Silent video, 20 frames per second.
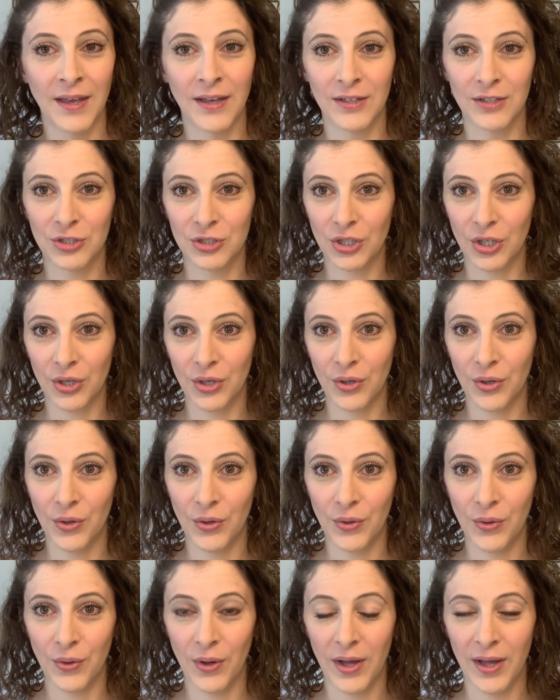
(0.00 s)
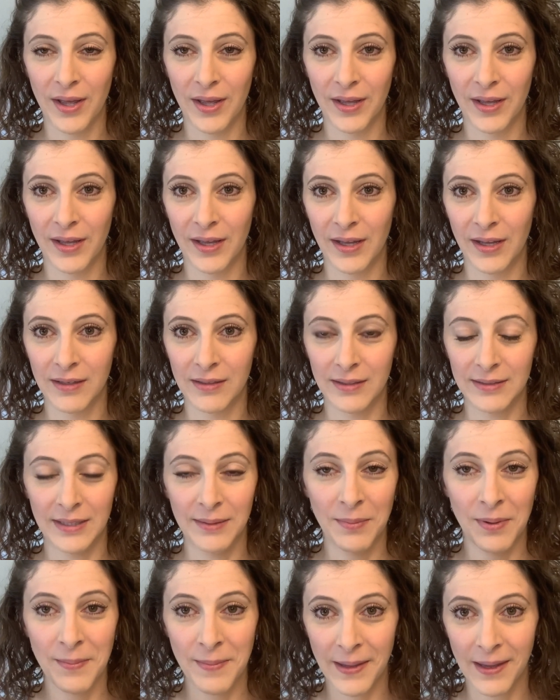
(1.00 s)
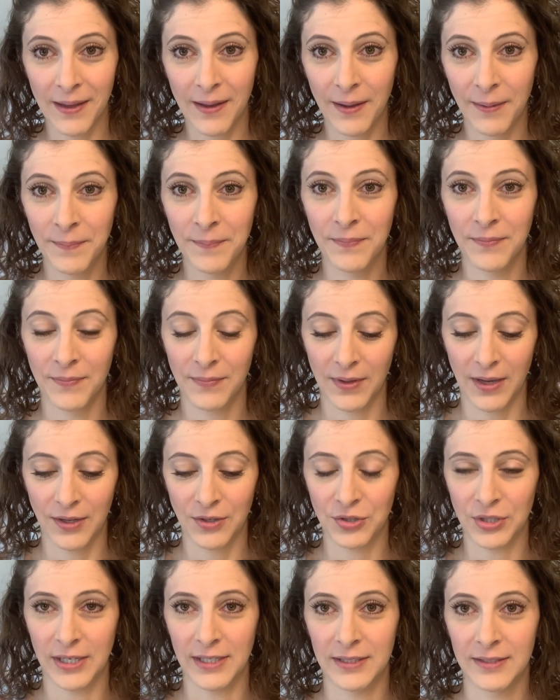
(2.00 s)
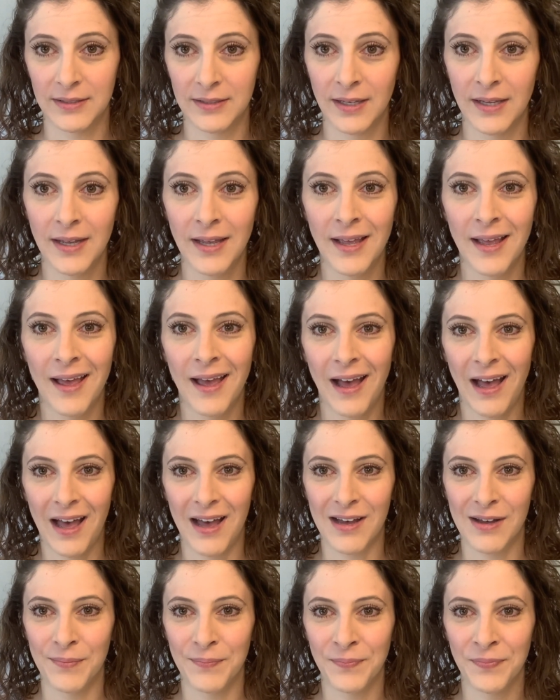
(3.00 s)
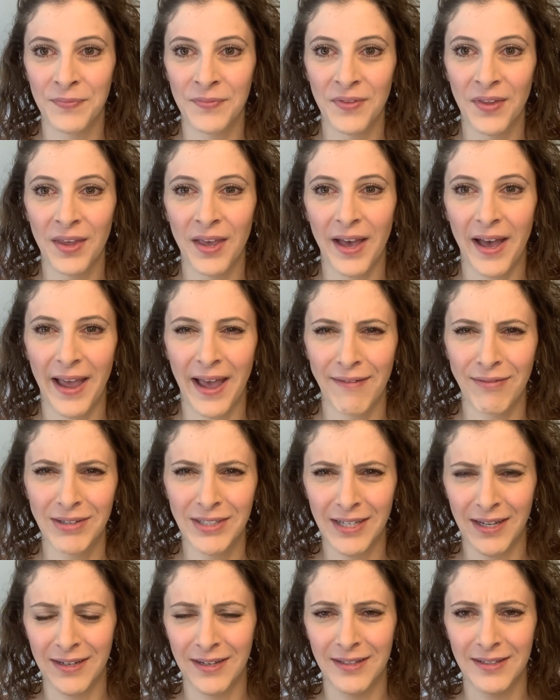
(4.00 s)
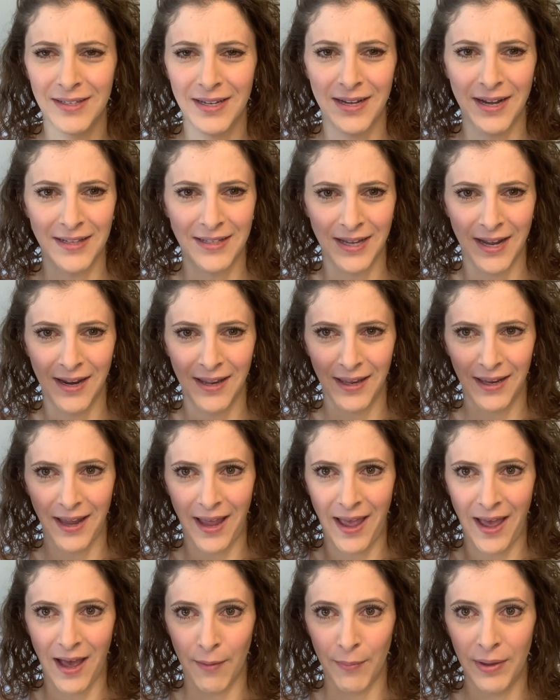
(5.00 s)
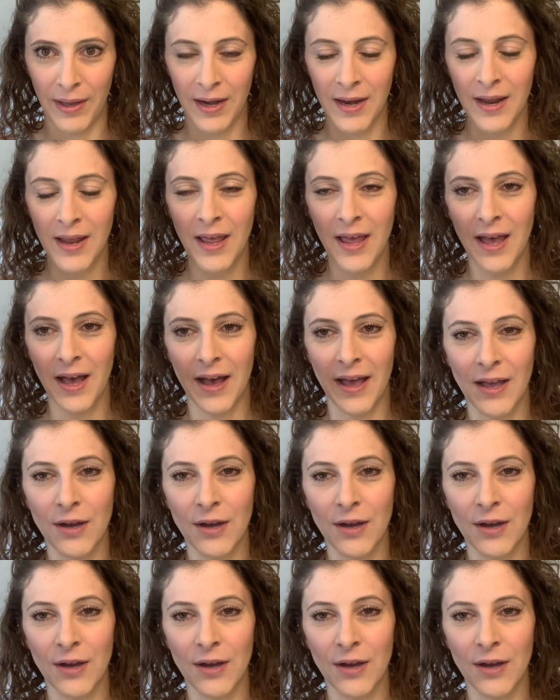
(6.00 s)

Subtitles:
So did my makeup, got dressed. I have a tendency, and it's kind of like a habit, I